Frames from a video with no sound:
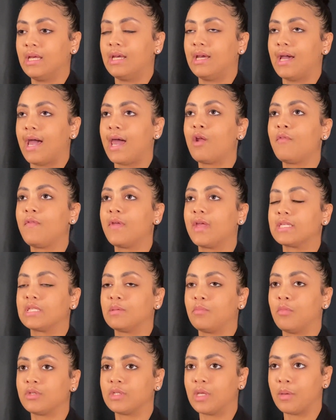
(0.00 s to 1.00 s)
I don't think it's the
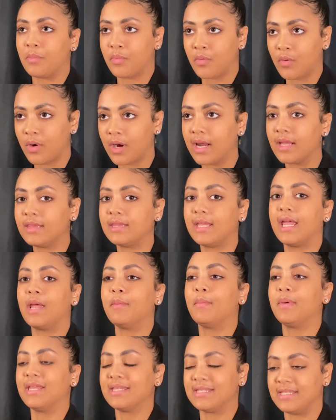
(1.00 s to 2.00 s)
most important
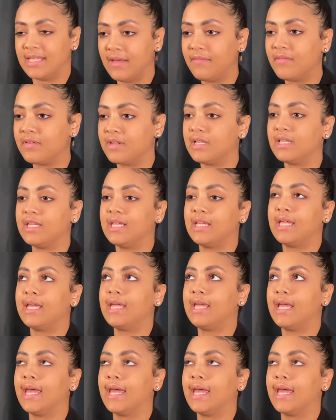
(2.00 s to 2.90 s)
thing, but it's definitely key,